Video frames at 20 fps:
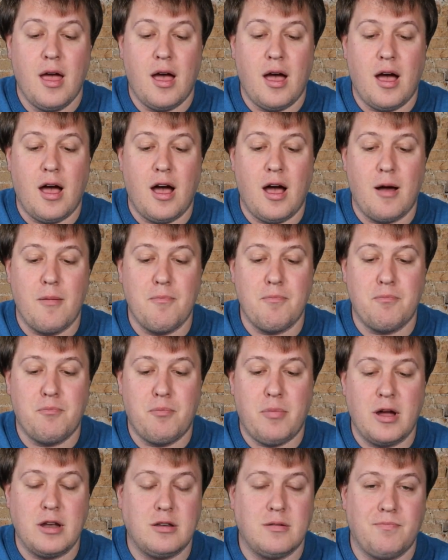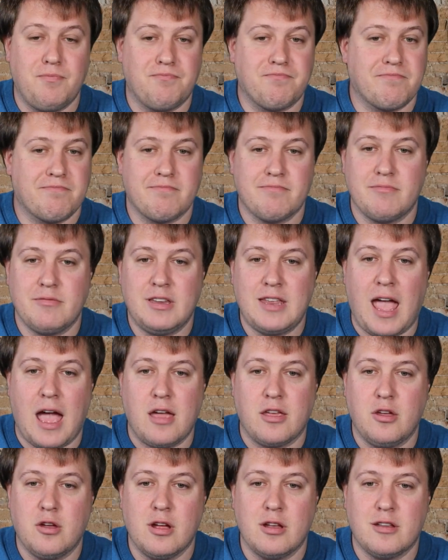Um, but yeah,
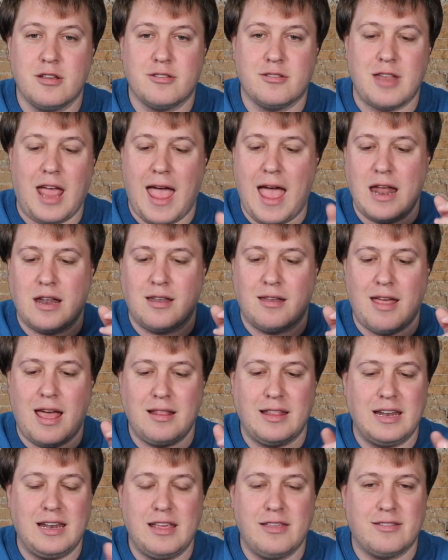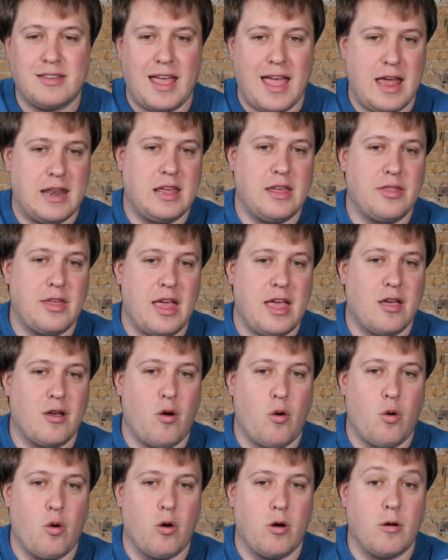you can just add LEDs to anything,
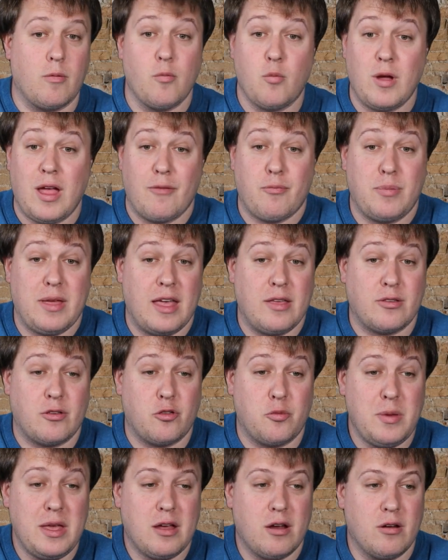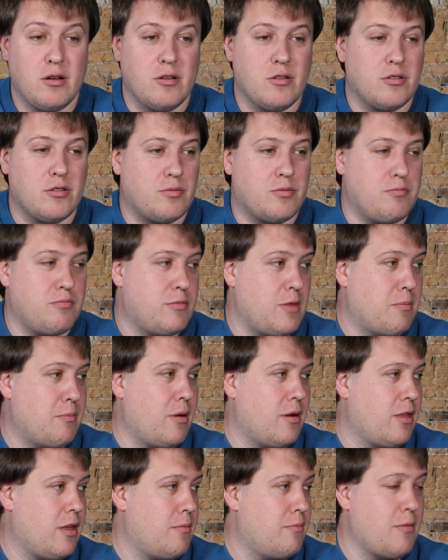or we have piezo speakers, the
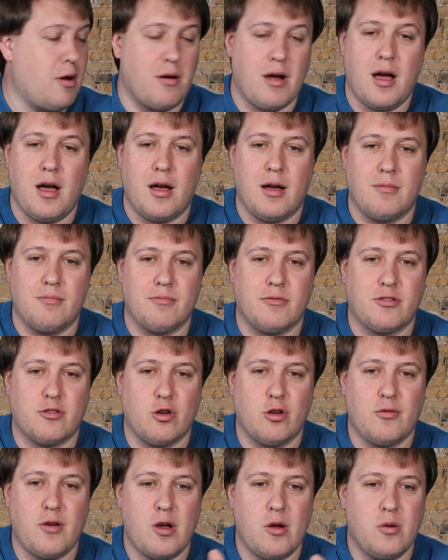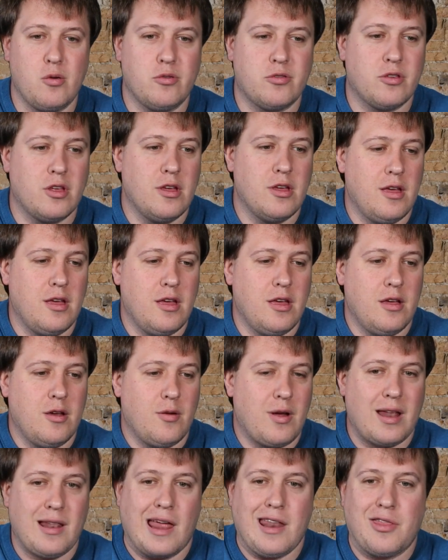uh, um, servos. We
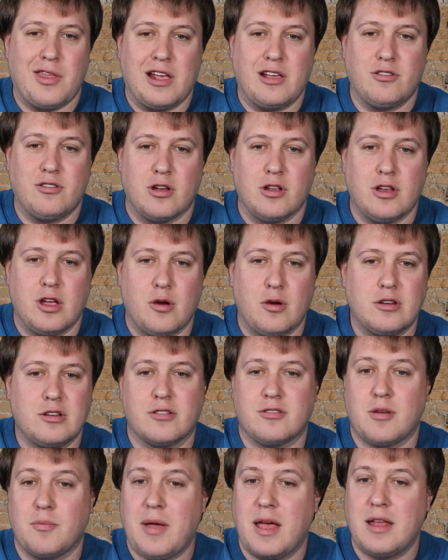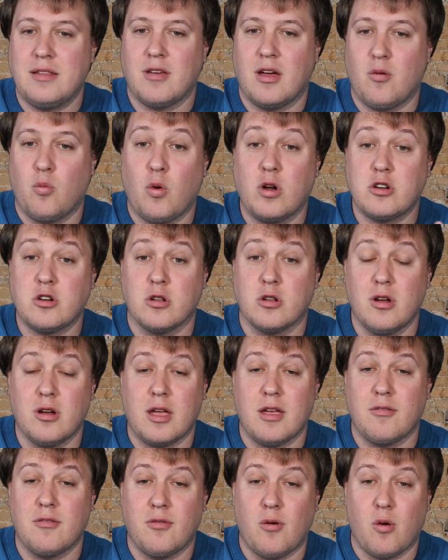got a lot of things you can do. It just depends on what you're
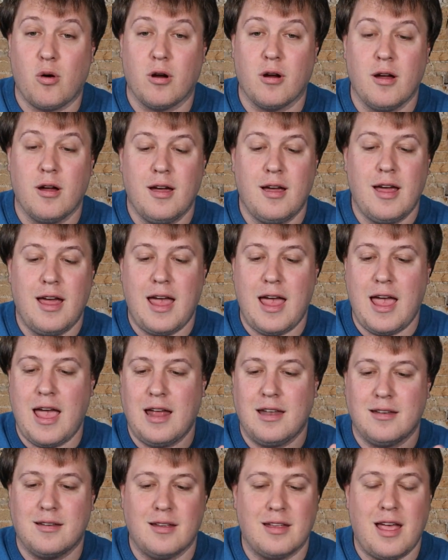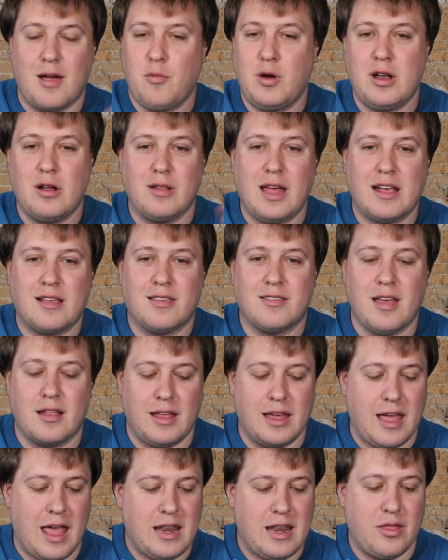looking for. And yeah, we don't like
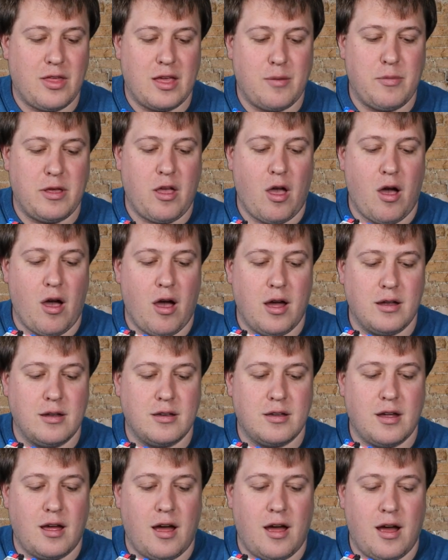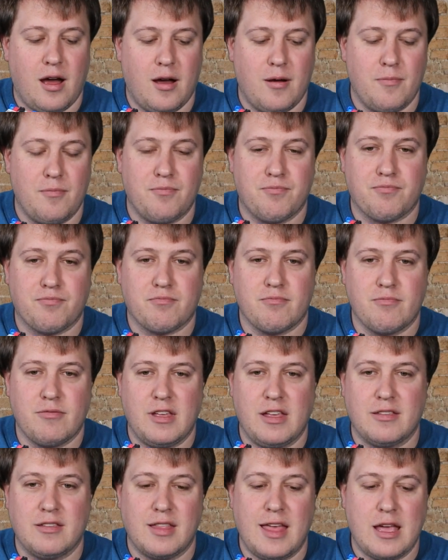selling anything beyond um,
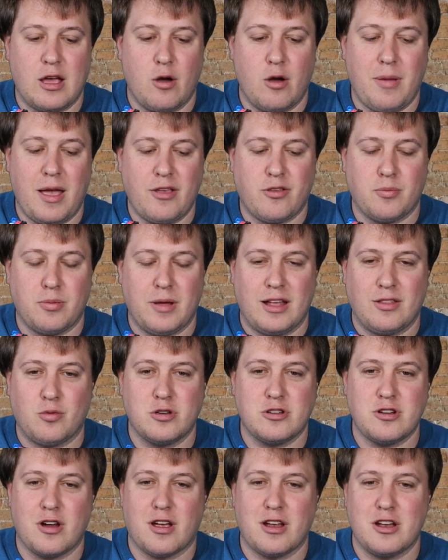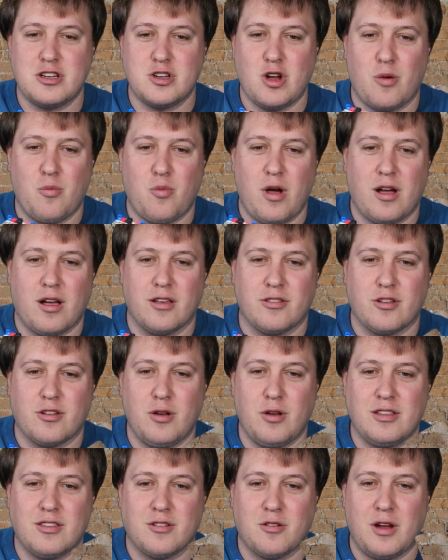these Lego base plates, which aren't going to show up well because
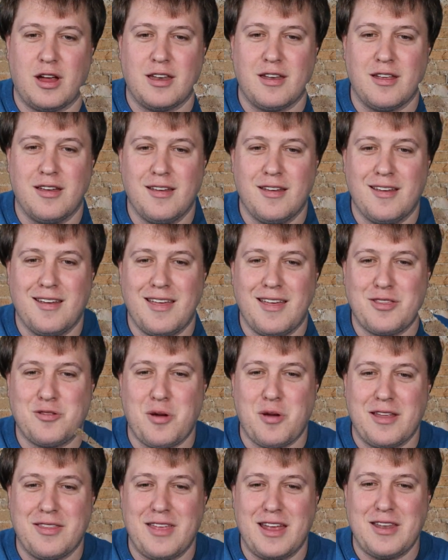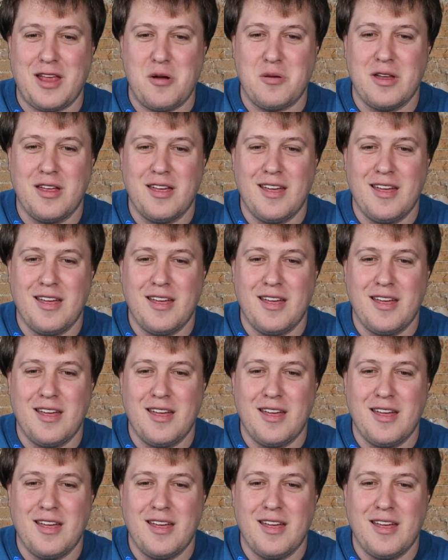green screen. That's right, they don't.